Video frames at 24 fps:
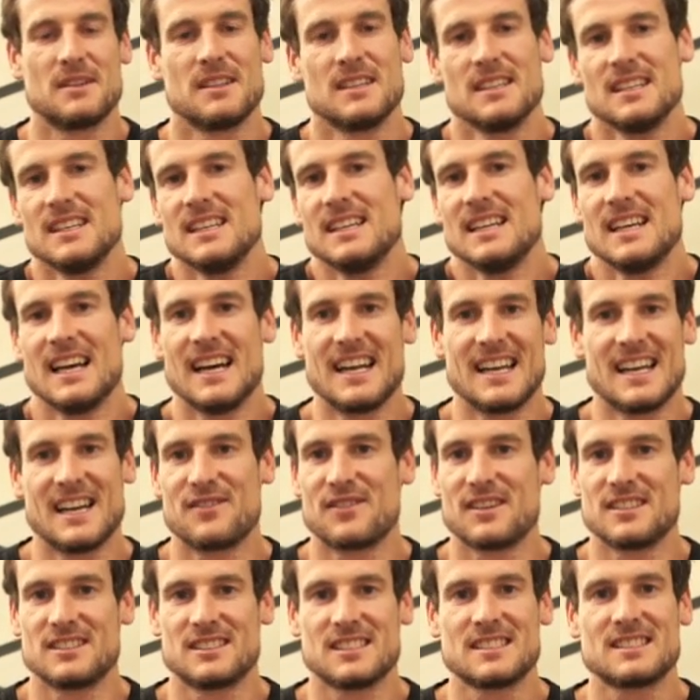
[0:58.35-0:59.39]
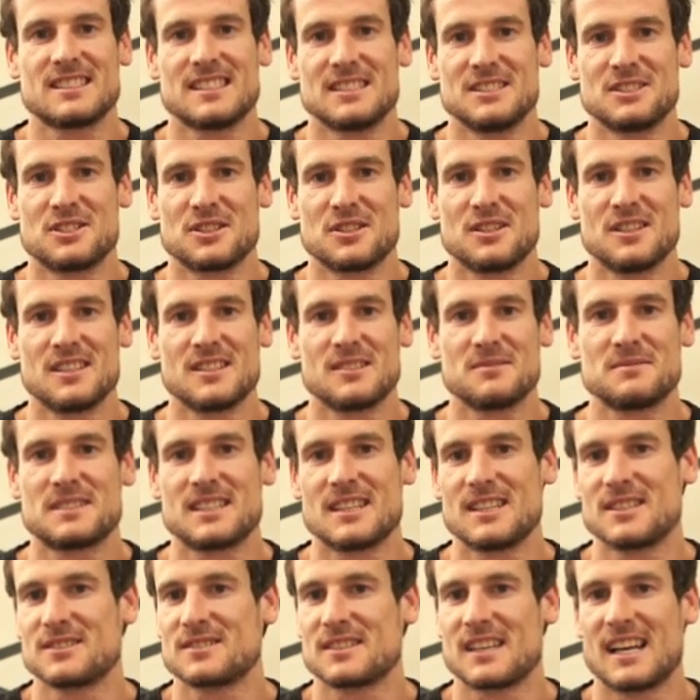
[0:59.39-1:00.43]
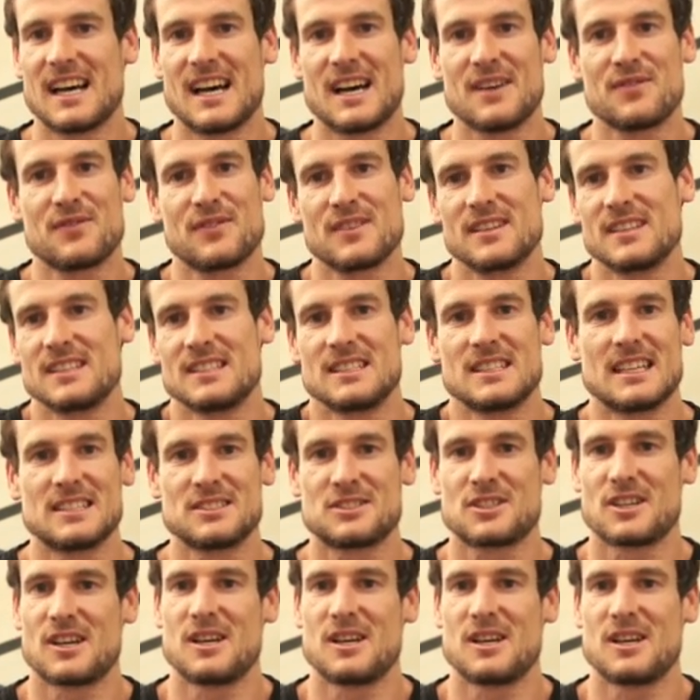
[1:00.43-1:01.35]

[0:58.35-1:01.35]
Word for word: And, and everyone just enjoying themselves, laughing and, and